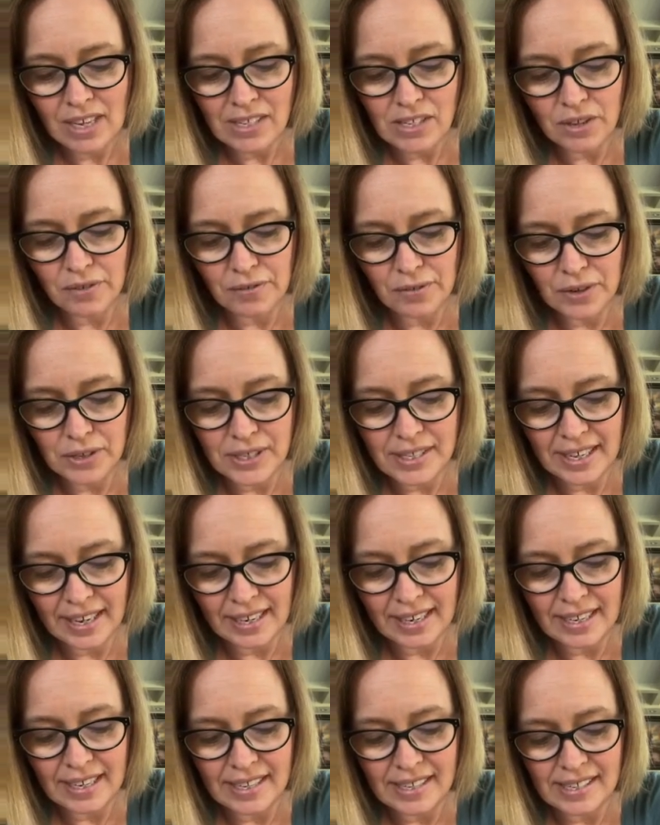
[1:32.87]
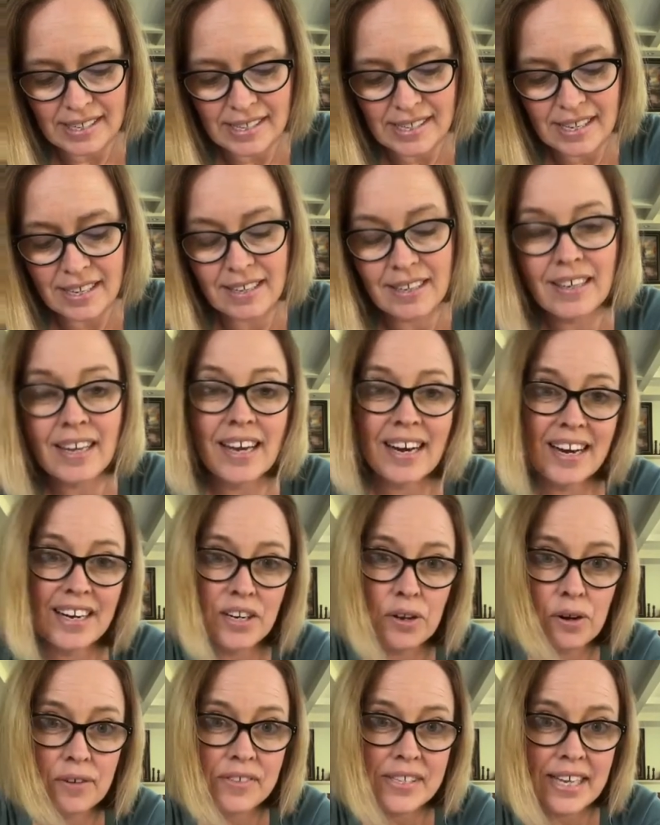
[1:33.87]
So the first thing is, and
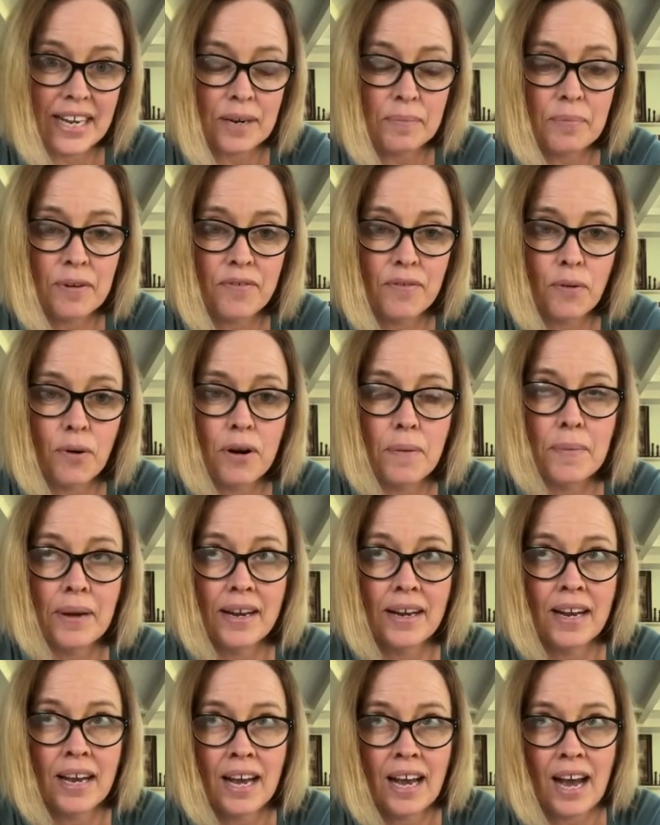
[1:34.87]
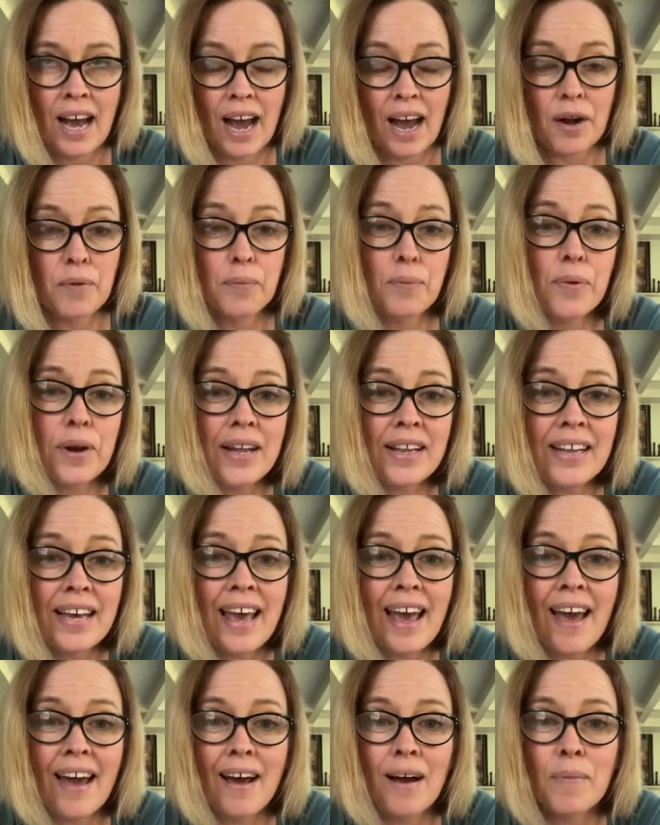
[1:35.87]
I know I've said it before, but I
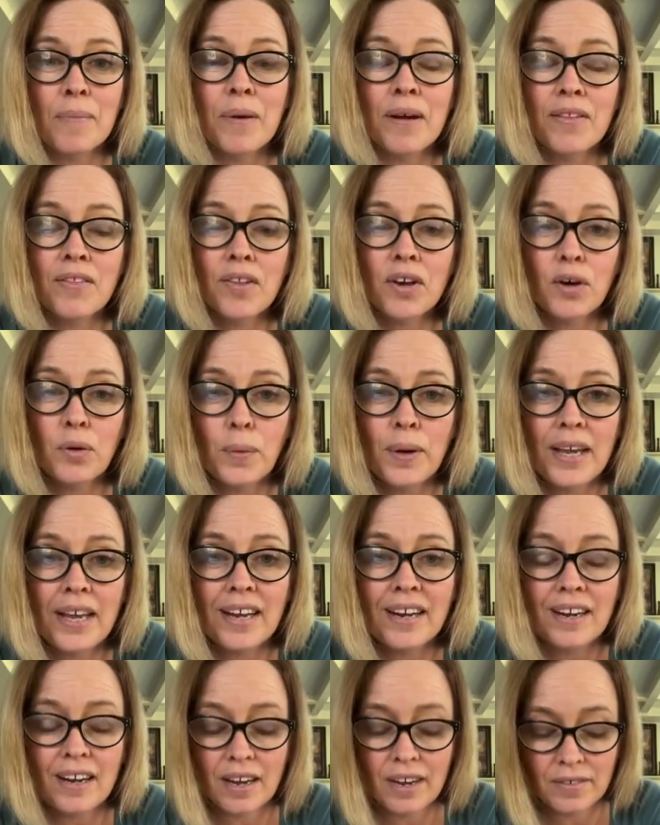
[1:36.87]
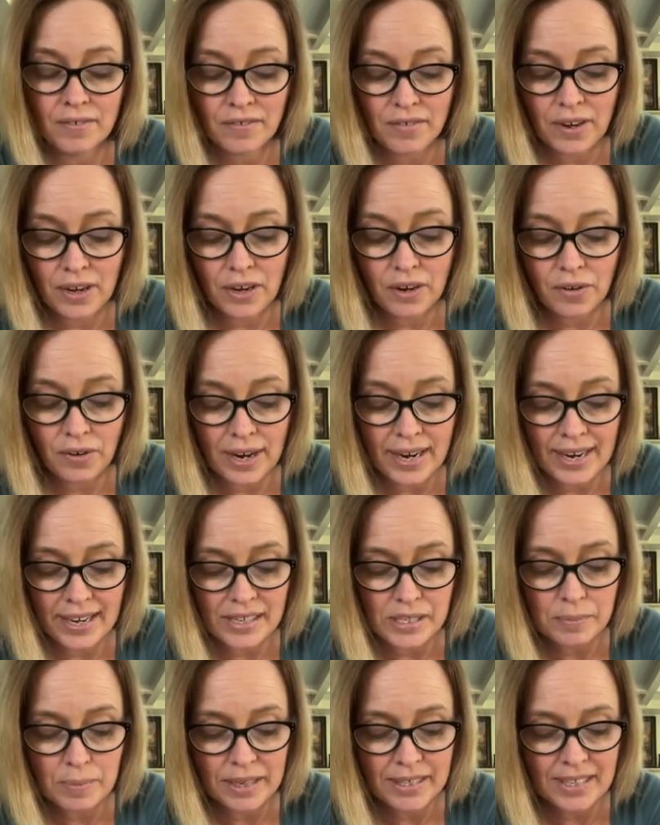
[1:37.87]
really am the queen of great
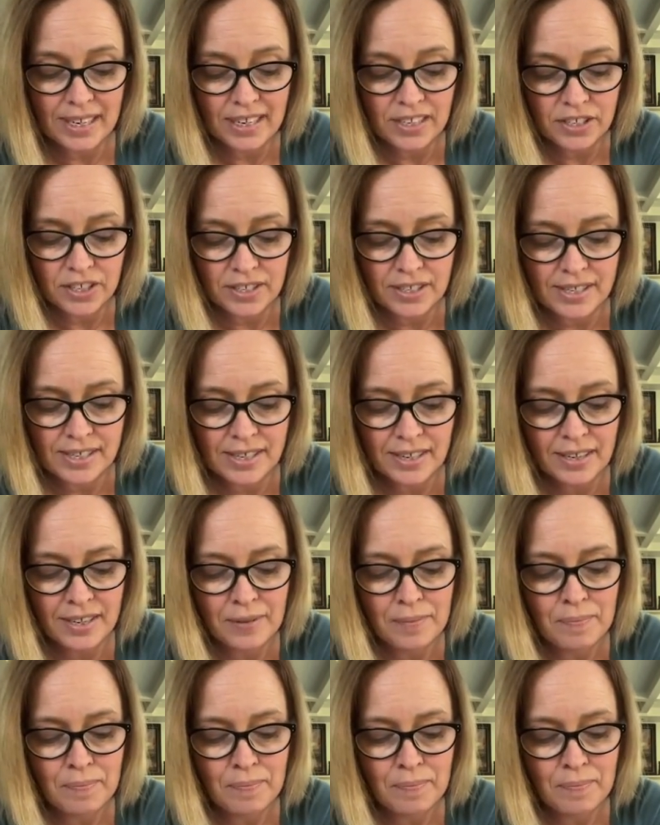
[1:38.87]
expectations.